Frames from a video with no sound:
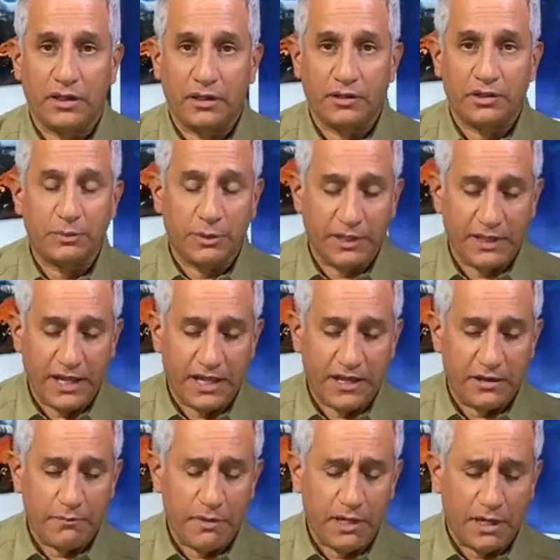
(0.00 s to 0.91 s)
And I'll explain that
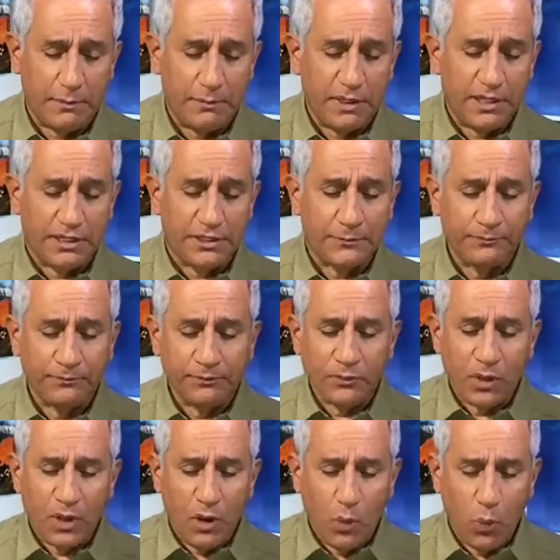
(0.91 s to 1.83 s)
in a minute, because
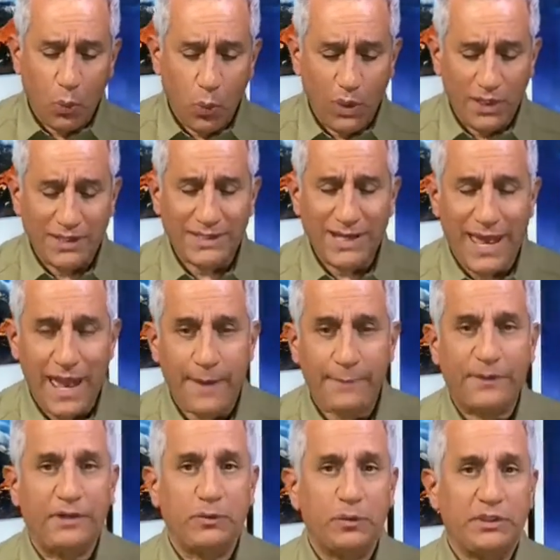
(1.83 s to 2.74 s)
what is
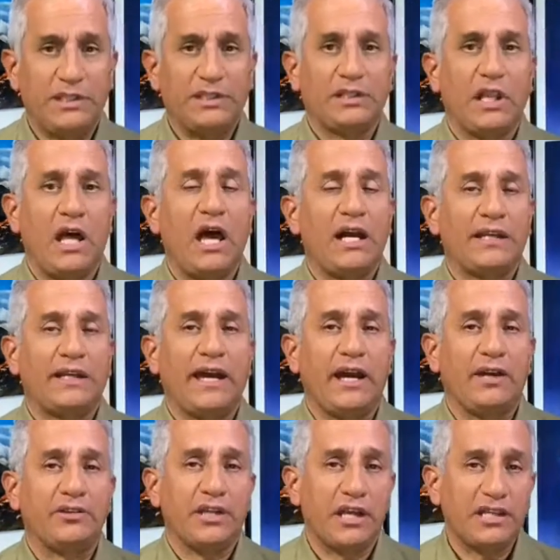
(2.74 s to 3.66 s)
happening with these lockdowns,